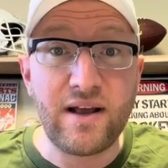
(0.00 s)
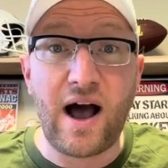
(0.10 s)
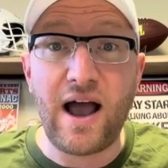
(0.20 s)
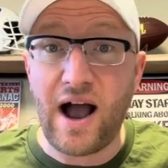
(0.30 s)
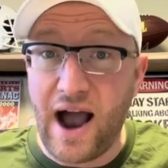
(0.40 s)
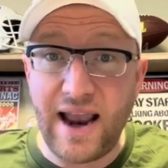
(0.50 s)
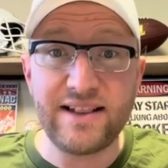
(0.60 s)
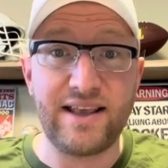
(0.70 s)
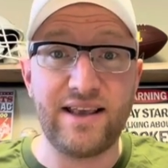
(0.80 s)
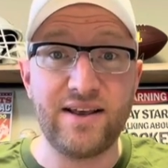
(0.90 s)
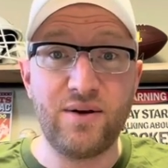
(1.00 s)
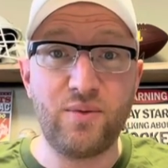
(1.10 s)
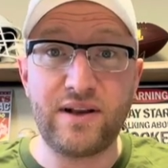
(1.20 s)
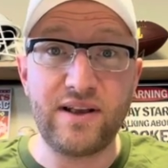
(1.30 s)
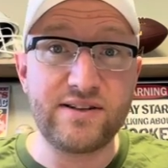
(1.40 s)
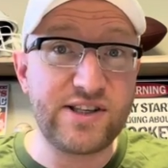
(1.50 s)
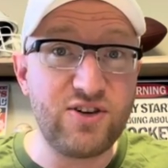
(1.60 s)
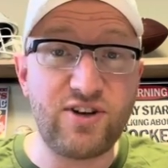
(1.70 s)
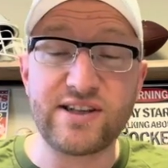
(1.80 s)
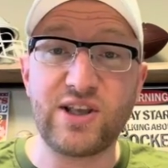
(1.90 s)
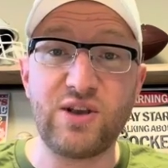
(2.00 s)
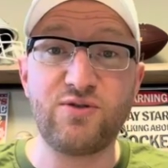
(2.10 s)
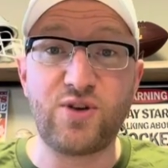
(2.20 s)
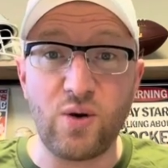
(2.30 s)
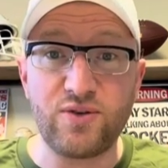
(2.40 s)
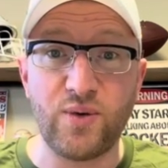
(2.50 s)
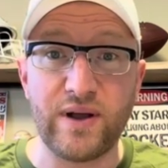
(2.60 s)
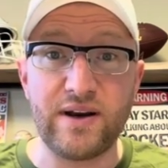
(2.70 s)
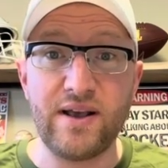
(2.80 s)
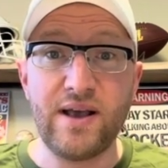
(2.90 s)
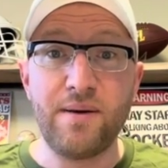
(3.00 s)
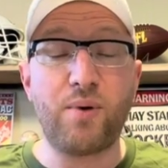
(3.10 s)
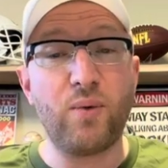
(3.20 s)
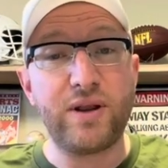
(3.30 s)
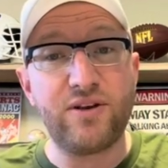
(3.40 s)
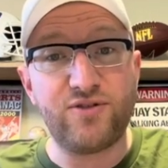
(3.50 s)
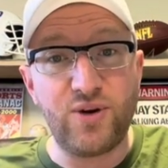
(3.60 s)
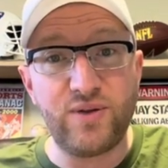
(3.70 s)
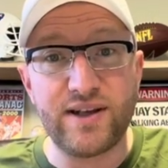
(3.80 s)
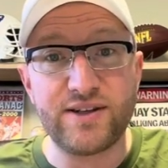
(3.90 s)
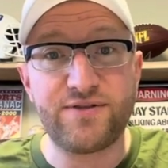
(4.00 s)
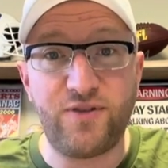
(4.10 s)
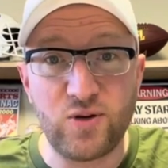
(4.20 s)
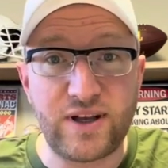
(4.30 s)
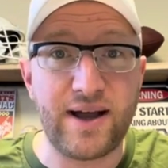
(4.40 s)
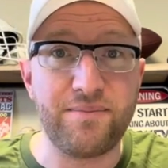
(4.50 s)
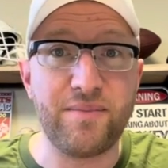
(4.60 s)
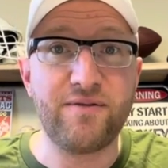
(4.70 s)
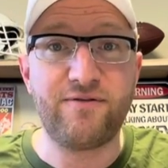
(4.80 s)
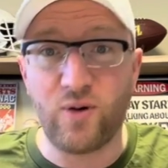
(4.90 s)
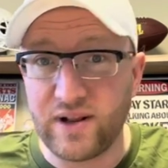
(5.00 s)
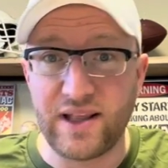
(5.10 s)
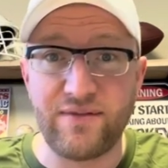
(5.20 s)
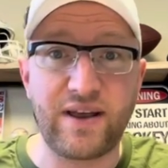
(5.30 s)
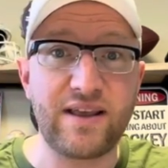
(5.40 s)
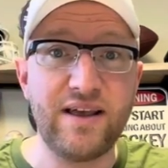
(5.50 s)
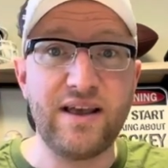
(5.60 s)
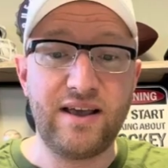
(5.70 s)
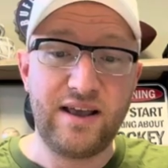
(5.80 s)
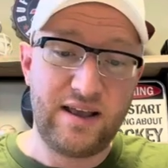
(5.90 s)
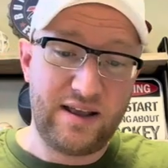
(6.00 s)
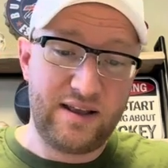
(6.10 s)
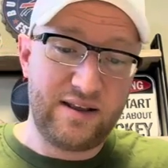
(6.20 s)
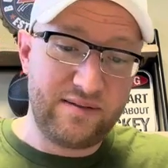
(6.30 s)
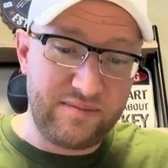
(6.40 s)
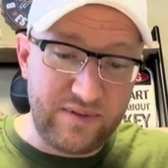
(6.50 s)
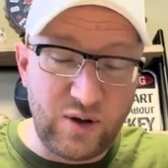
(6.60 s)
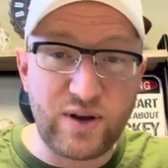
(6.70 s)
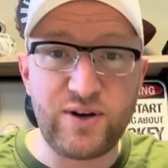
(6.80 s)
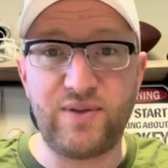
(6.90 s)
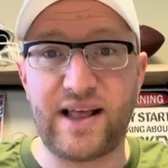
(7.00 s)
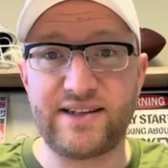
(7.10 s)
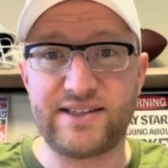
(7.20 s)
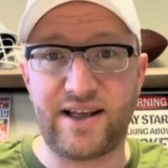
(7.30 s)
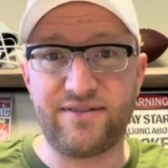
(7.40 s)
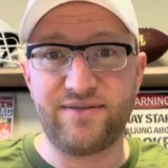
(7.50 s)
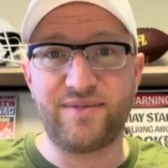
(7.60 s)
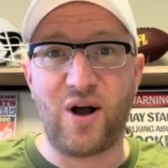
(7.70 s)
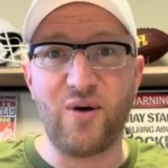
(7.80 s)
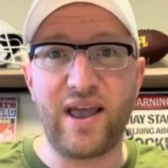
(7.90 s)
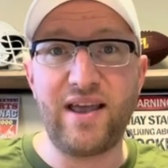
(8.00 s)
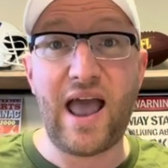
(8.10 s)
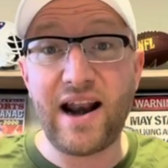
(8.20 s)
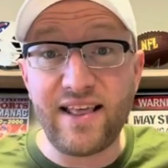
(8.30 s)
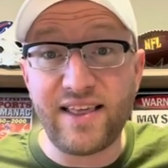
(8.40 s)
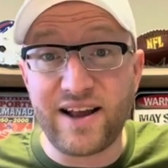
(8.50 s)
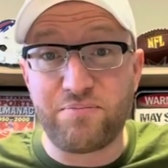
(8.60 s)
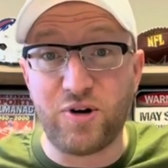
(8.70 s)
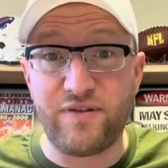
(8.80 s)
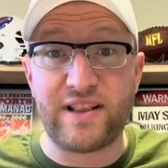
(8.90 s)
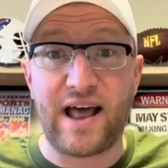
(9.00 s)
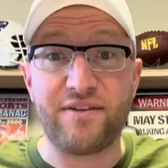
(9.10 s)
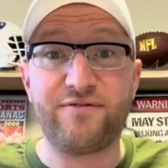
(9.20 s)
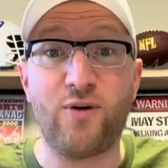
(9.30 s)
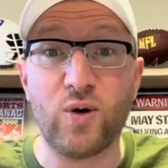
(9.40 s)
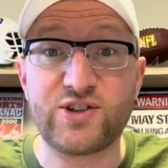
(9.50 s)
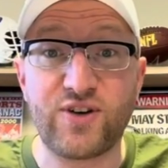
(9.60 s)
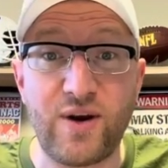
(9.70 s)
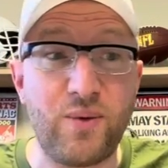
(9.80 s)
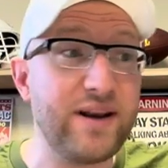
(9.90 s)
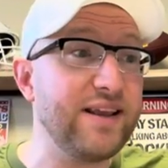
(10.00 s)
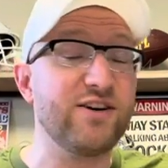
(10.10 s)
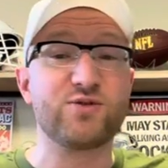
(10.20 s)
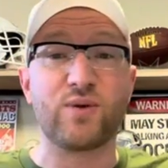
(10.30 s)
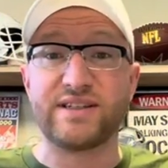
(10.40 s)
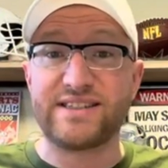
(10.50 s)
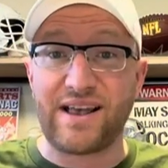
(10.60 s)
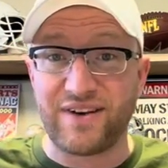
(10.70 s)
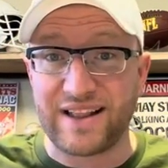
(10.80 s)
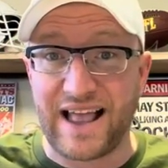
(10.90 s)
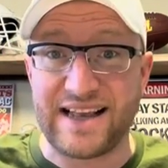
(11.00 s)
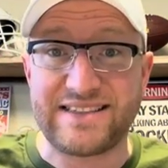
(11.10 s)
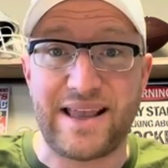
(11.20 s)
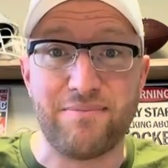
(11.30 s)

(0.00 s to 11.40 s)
I highly would suggest that you don't do it. But when you do this full time for a living, you can do that stuff. Okay, and I think I've proven that. Four straight winning years, won seven the last eight